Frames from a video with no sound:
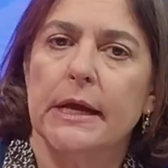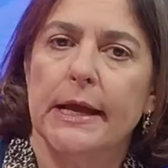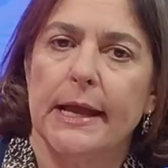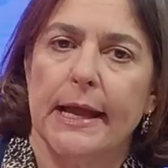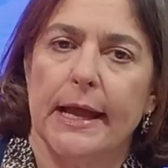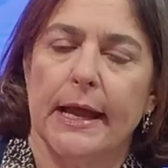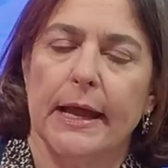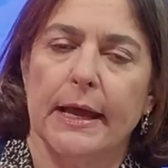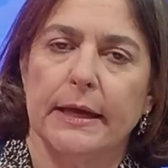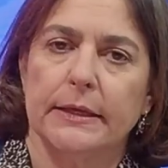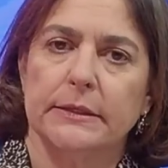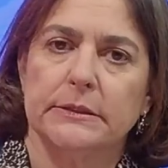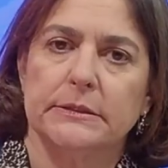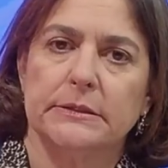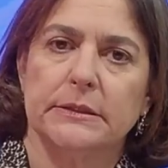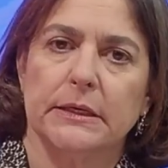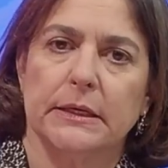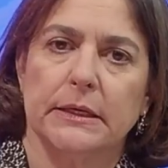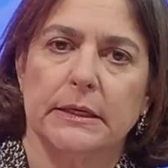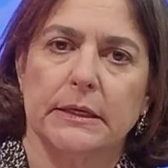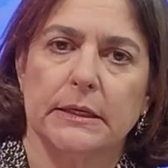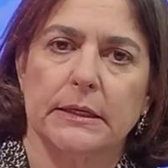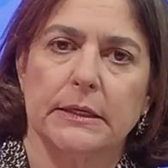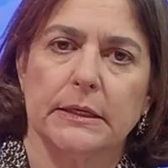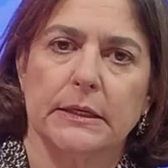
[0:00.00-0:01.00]
And
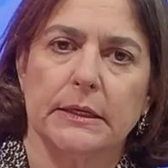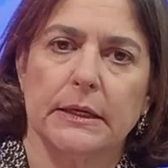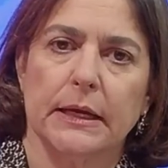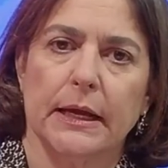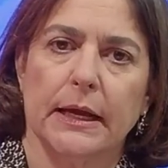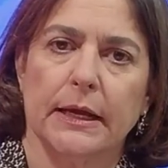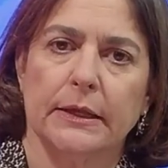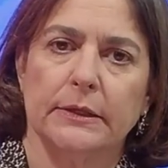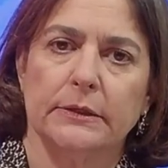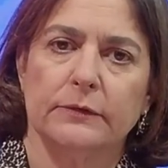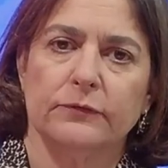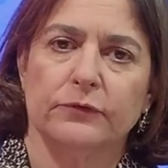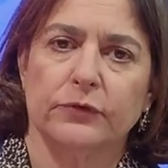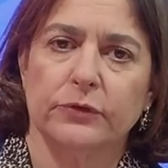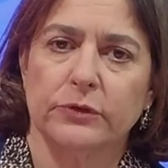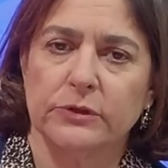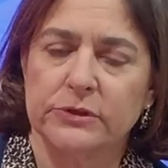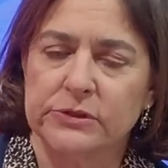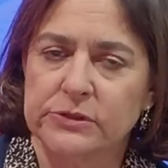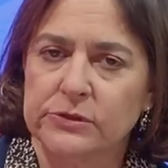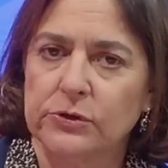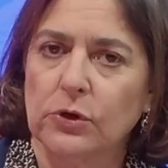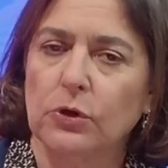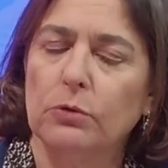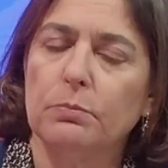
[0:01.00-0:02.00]
for the
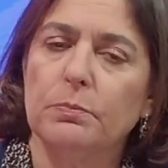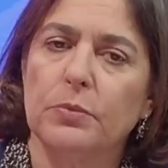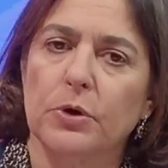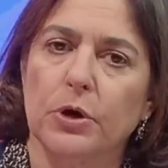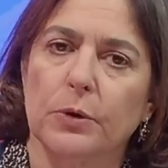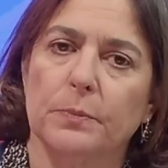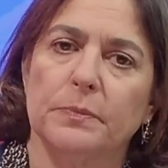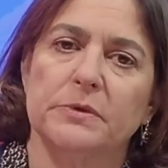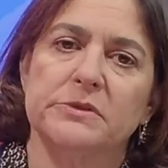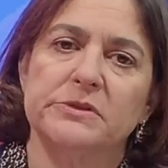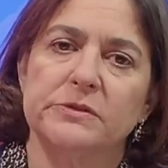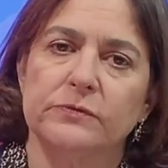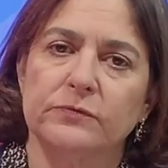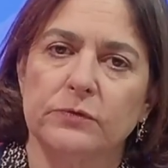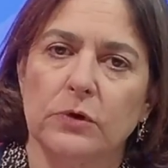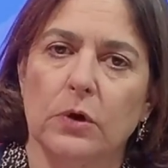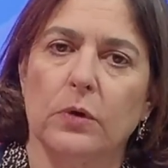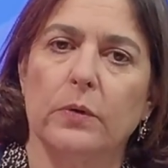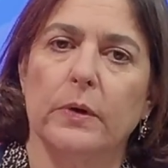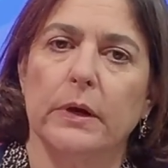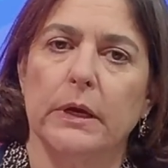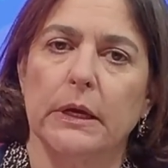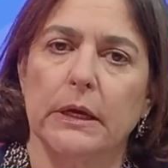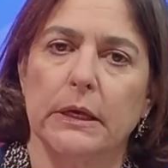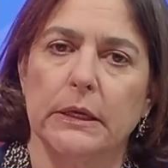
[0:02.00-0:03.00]
sole purpose of
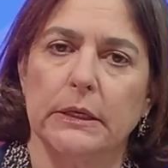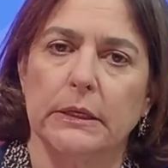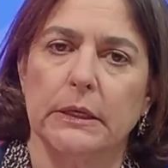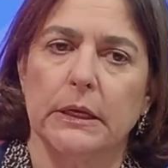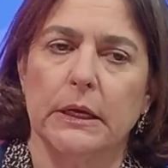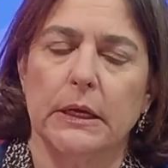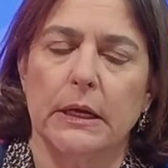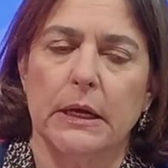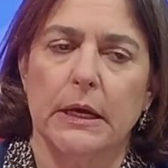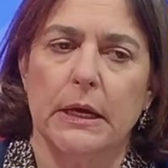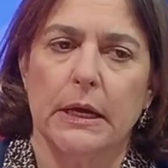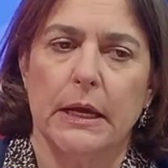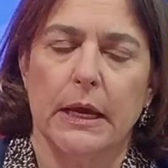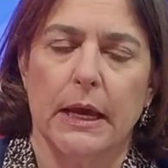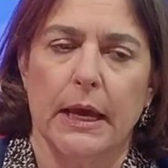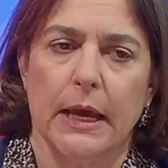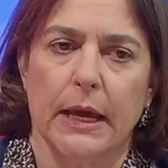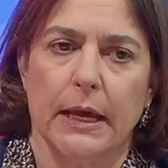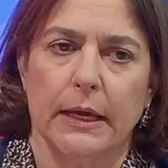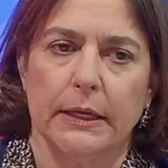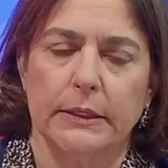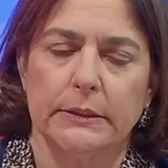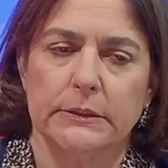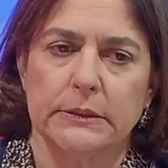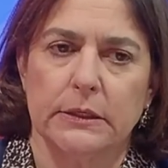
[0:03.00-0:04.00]
going in
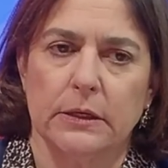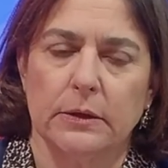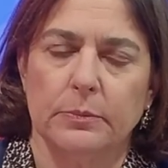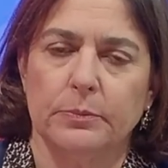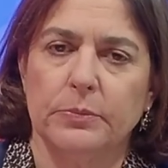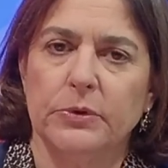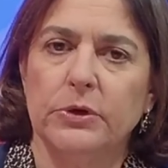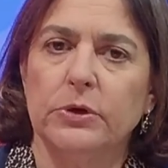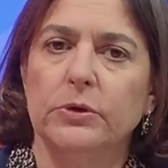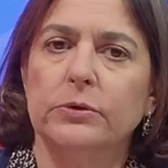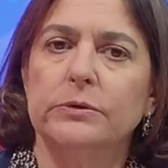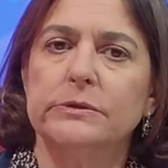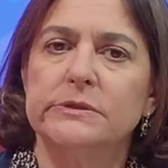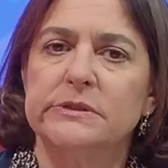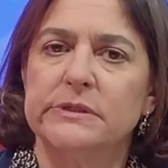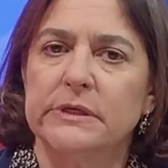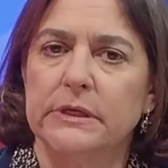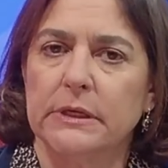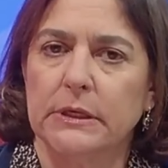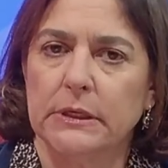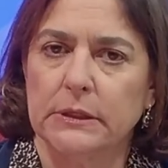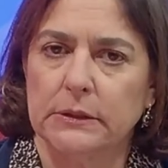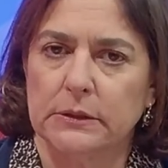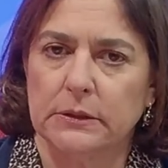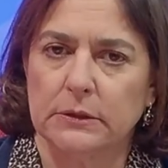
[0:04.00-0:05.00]
and
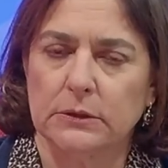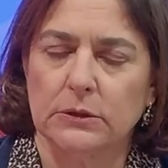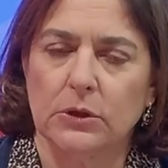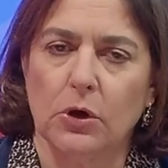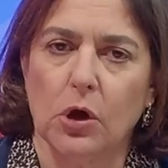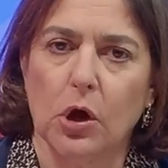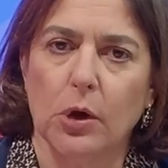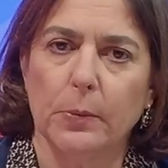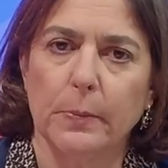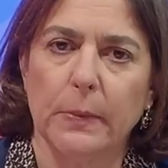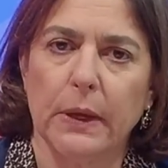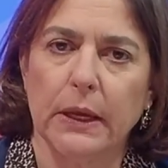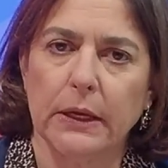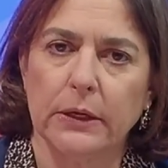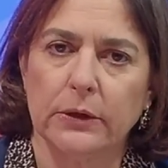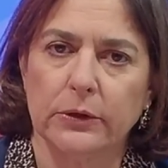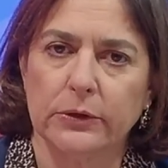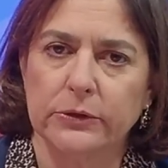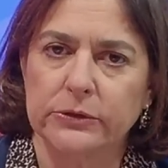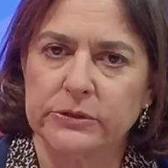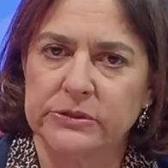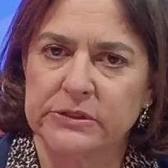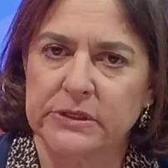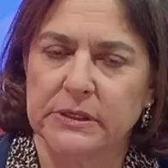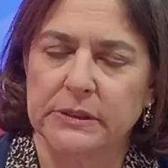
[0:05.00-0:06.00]
abusing the
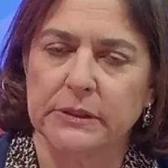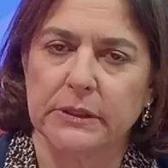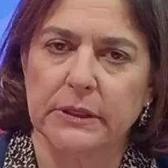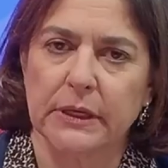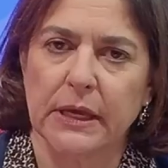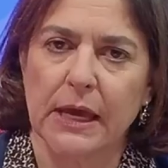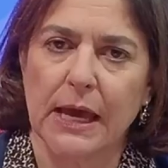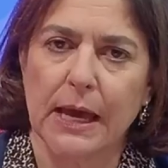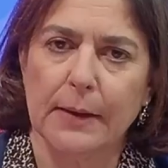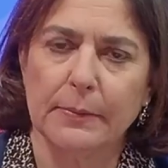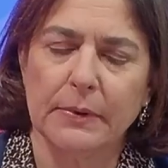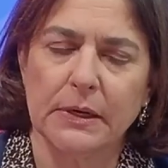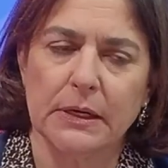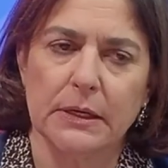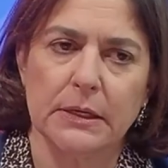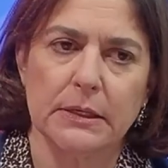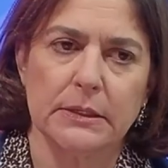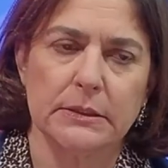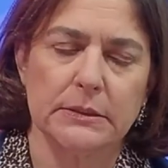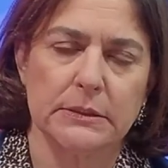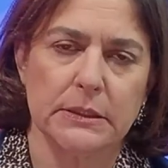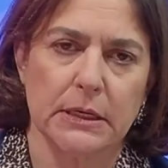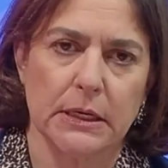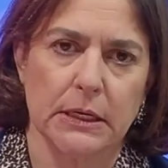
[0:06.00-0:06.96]
lawmakers and the cabinet